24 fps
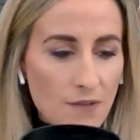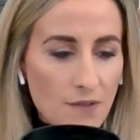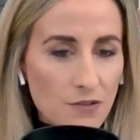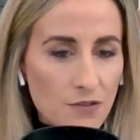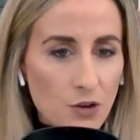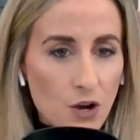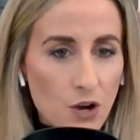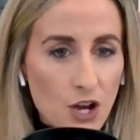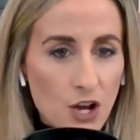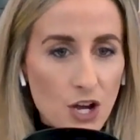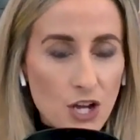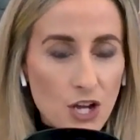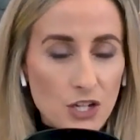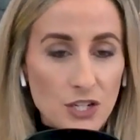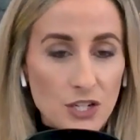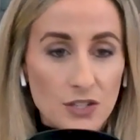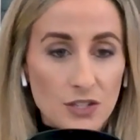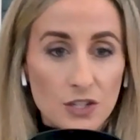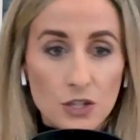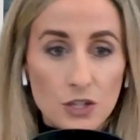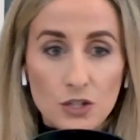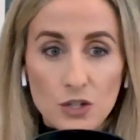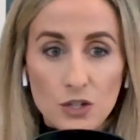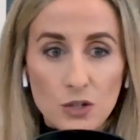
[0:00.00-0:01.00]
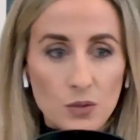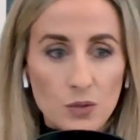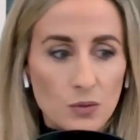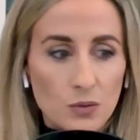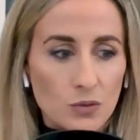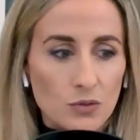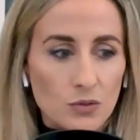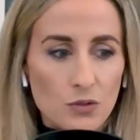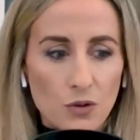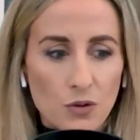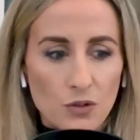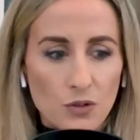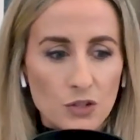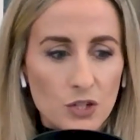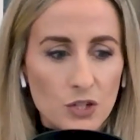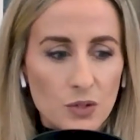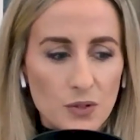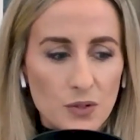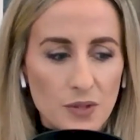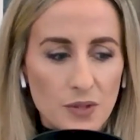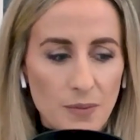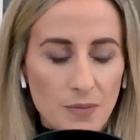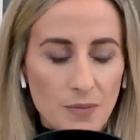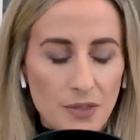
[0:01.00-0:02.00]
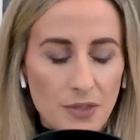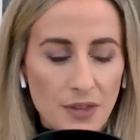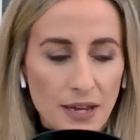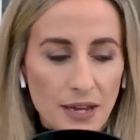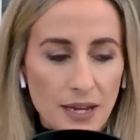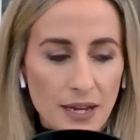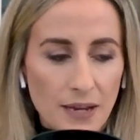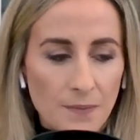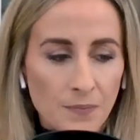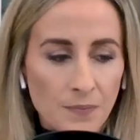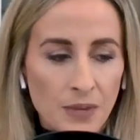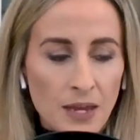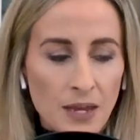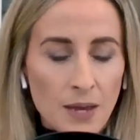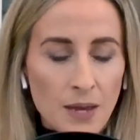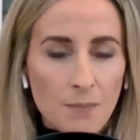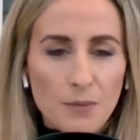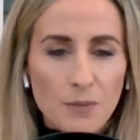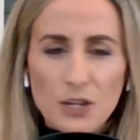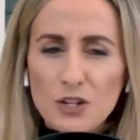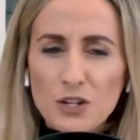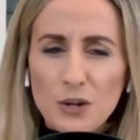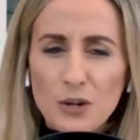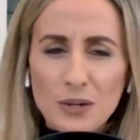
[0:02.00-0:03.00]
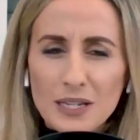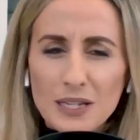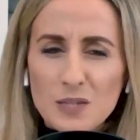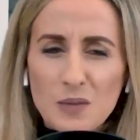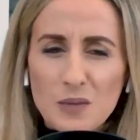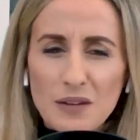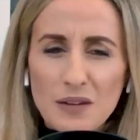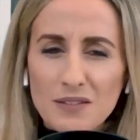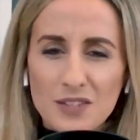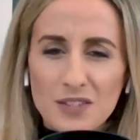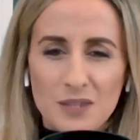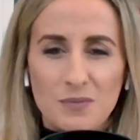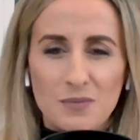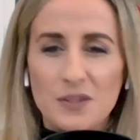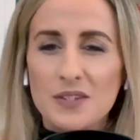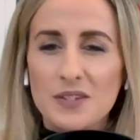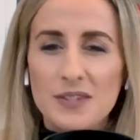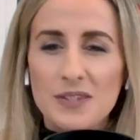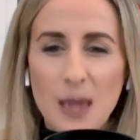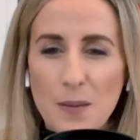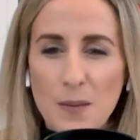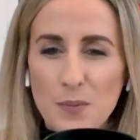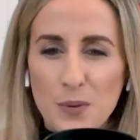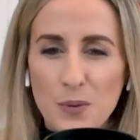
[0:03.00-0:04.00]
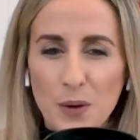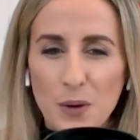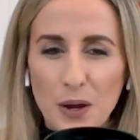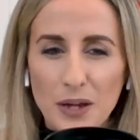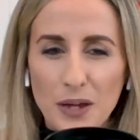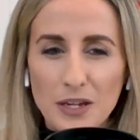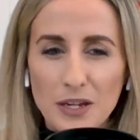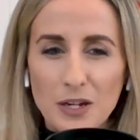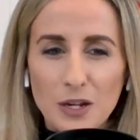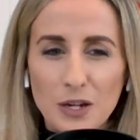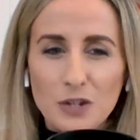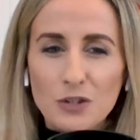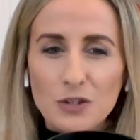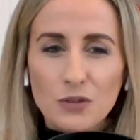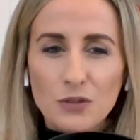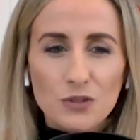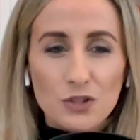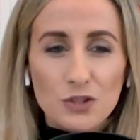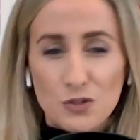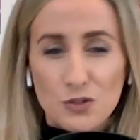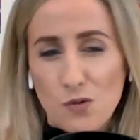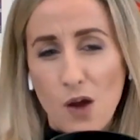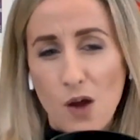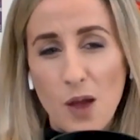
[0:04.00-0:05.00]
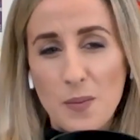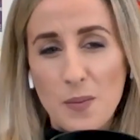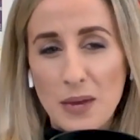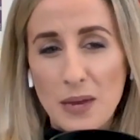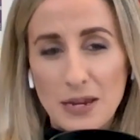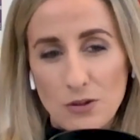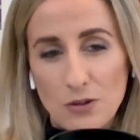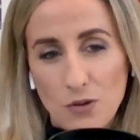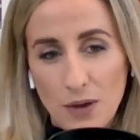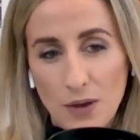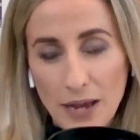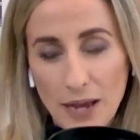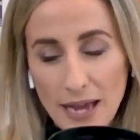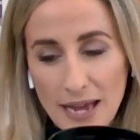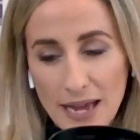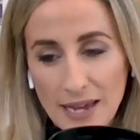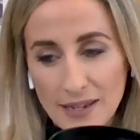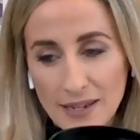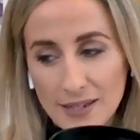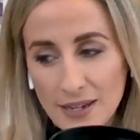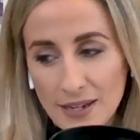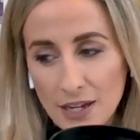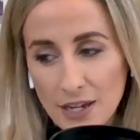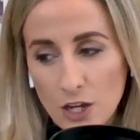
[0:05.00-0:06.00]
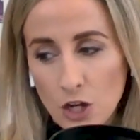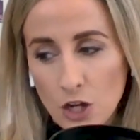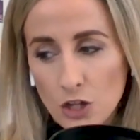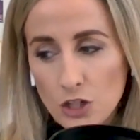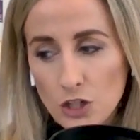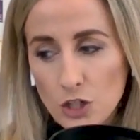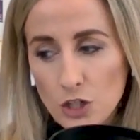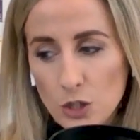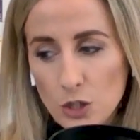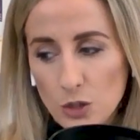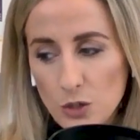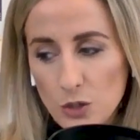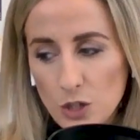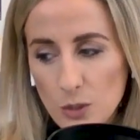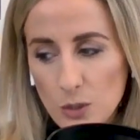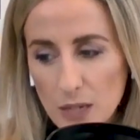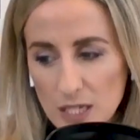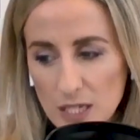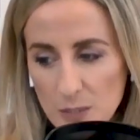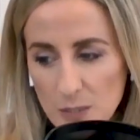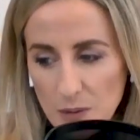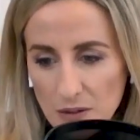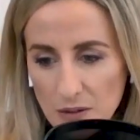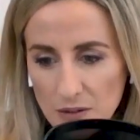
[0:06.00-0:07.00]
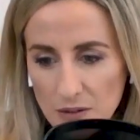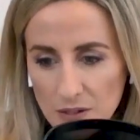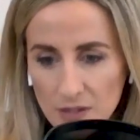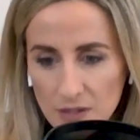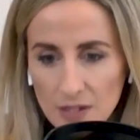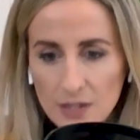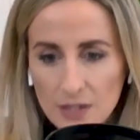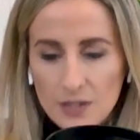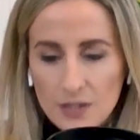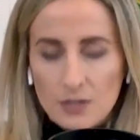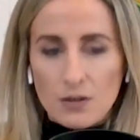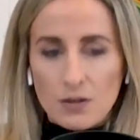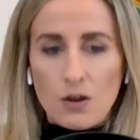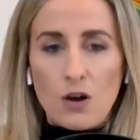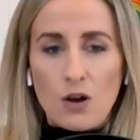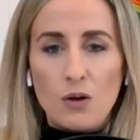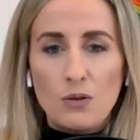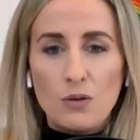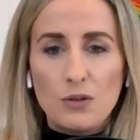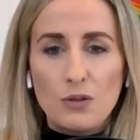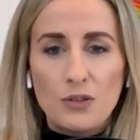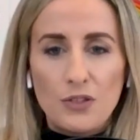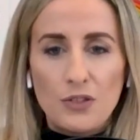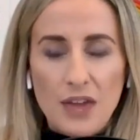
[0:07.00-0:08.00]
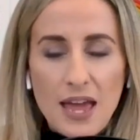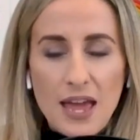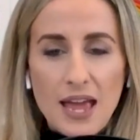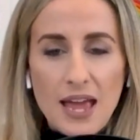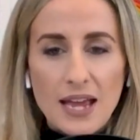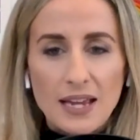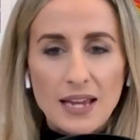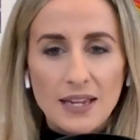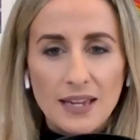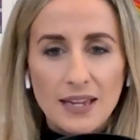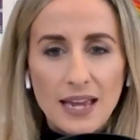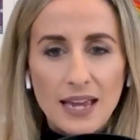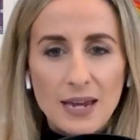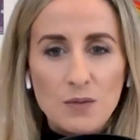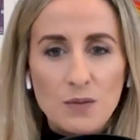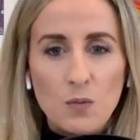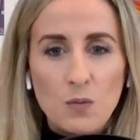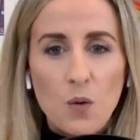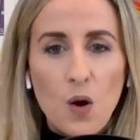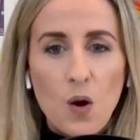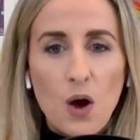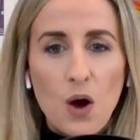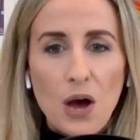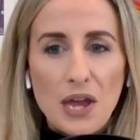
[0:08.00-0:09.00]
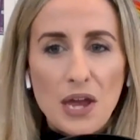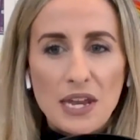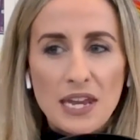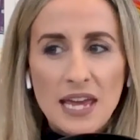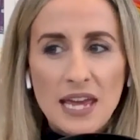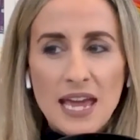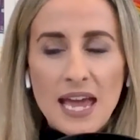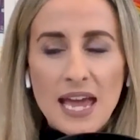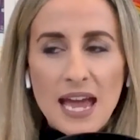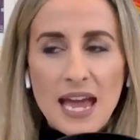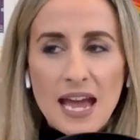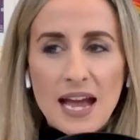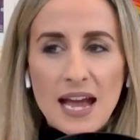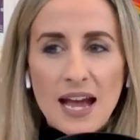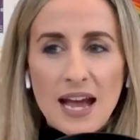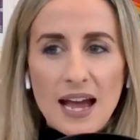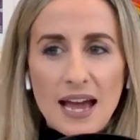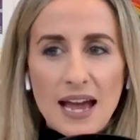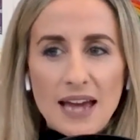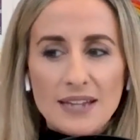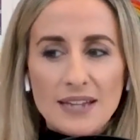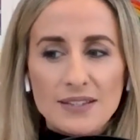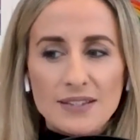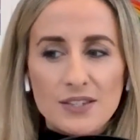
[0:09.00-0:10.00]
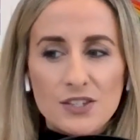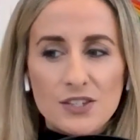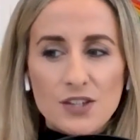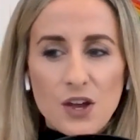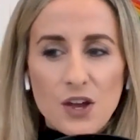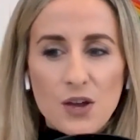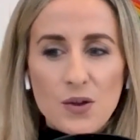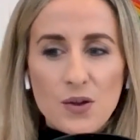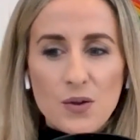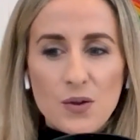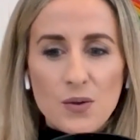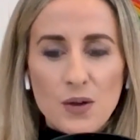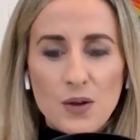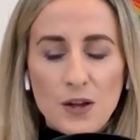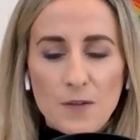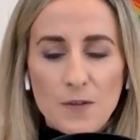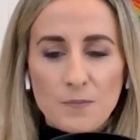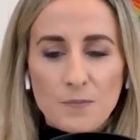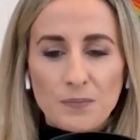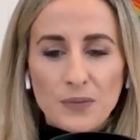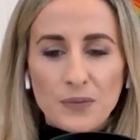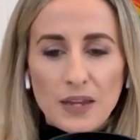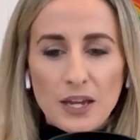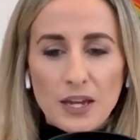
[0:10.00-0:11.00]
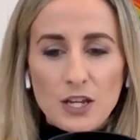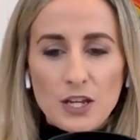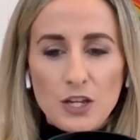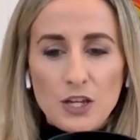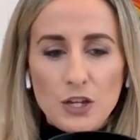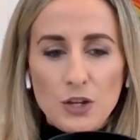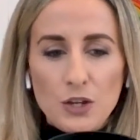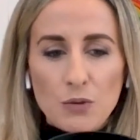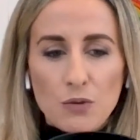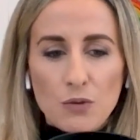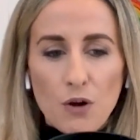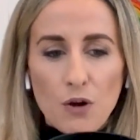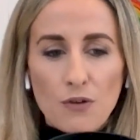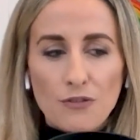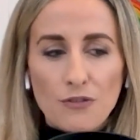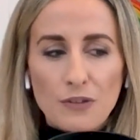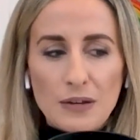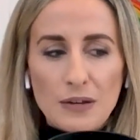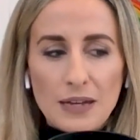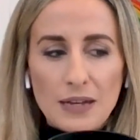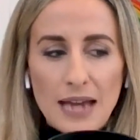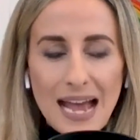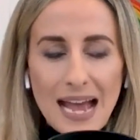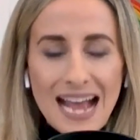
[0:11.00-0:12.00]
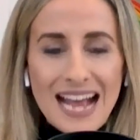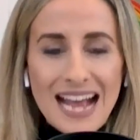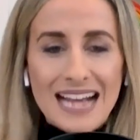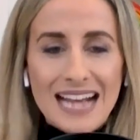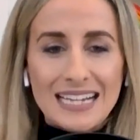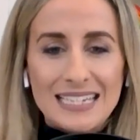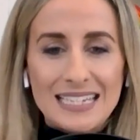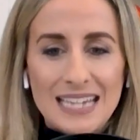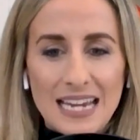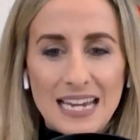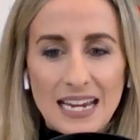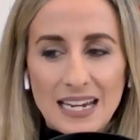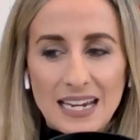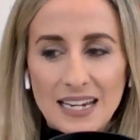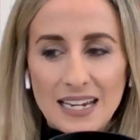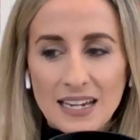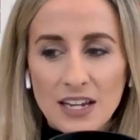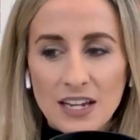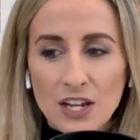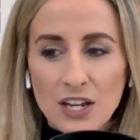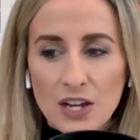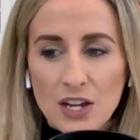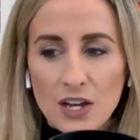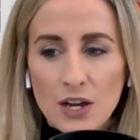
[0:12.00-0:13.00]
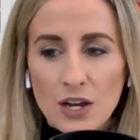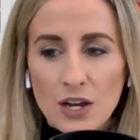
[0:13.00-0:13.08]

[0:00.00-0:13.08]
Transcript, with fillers: have your urges to do or not do something but you don't experience them as separate you know you don't describe it in your head you you experience this whole thing in one and so you're often acting